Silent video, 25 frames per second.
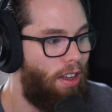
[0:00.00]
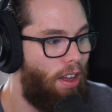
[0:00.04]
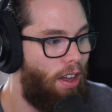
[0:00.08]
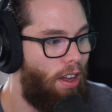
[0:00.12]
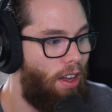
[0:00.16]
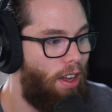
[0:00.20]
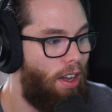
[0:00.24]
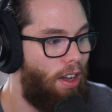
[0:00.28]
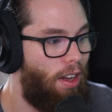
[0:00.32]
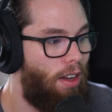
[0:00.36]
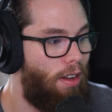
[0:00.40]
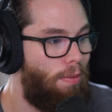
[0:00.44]

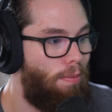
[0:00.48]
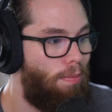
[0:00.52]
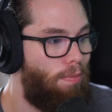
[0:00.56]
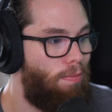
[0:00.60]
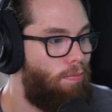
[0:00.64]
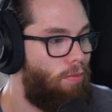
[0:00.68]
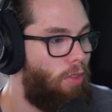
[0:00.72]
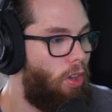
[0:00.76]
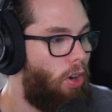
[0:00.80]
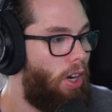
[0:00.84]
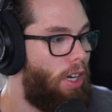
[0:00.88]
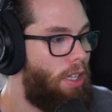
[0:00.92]
Um,
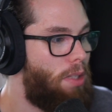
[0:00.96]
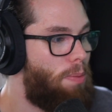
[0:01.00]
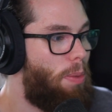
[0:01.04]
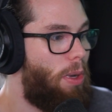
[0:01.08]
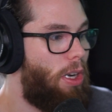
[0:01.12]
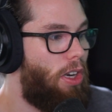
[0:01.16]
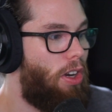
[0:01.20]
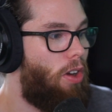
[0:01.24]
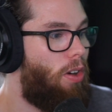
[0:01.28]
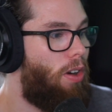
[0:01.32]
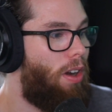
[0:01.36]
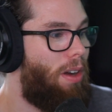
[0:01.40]
there has
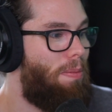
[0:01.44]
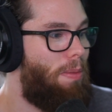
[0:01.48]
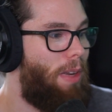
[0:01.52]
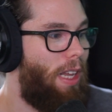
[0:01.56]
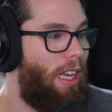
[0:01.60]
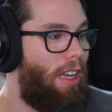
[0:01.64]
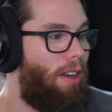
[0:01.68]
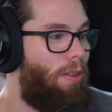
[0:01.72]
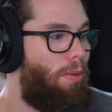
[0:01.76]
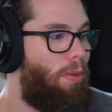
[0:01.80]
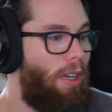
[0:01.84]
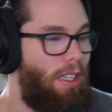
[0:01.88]
been no
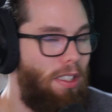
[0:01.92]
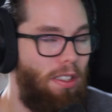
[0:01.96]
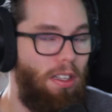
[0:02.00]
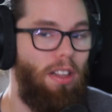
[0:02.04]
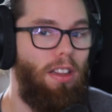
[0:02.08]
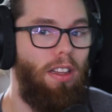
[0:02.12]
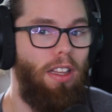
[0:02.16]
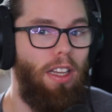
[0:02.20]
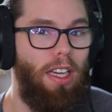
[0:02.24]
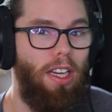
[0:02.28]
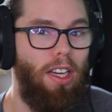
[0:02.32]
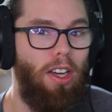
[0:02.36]
update
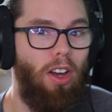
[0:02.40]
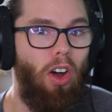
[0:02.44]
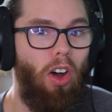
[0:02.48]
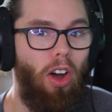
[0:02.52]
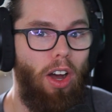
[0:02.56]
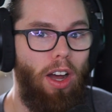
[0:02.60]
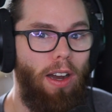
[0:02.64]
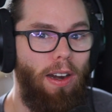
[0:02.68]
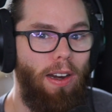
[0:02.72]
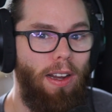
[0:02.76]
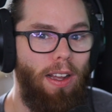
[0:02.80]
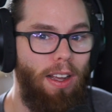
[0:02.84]
recently
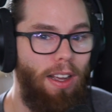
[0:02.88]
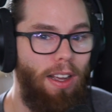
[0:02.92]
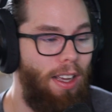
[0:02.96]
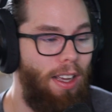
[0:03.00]
on